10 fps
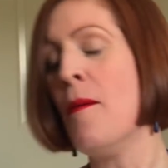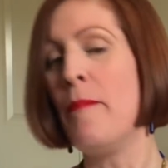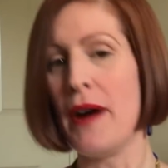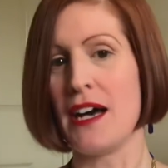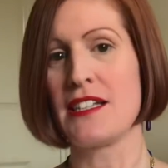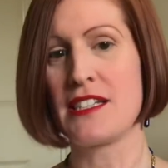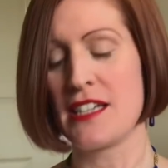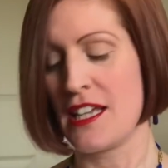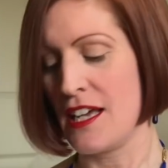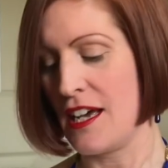But
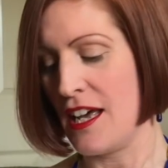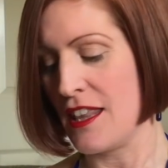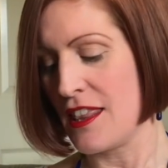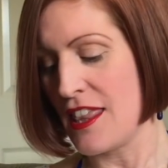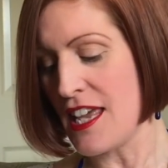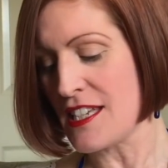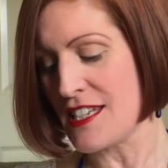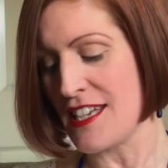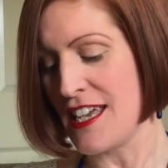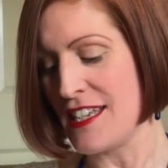
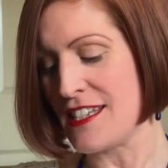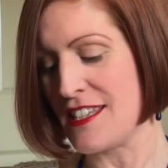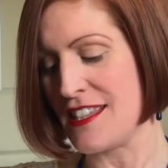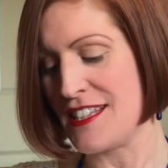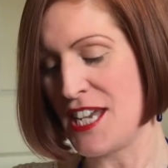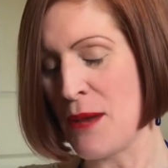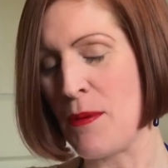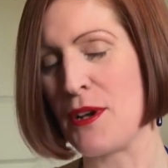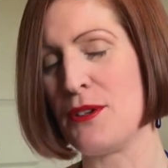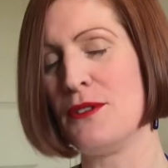this is
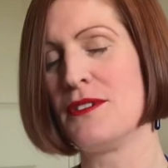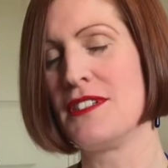typical